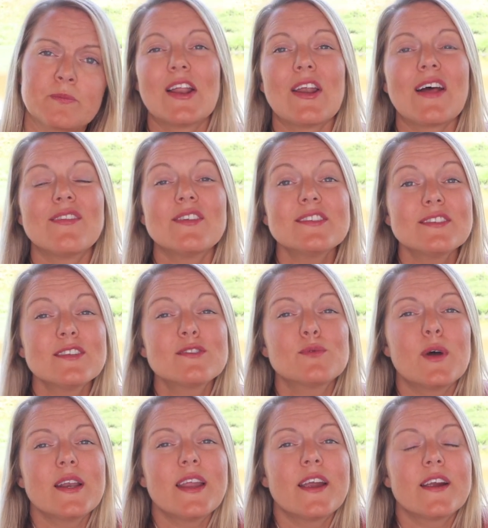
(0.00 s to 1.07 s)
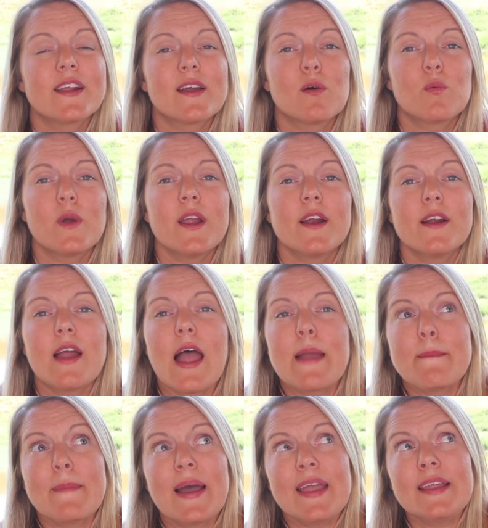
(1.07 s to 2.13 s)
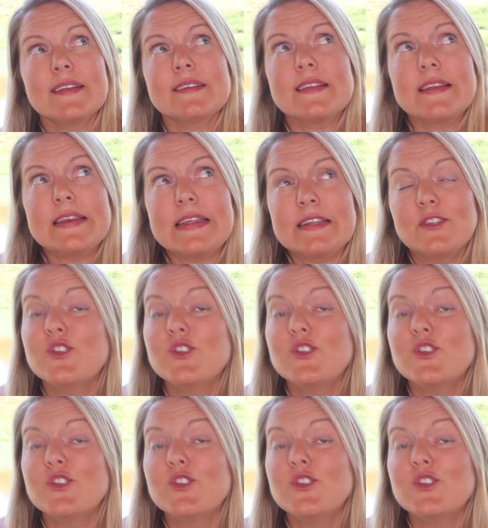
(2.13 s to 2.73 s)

Now this is one area where I might need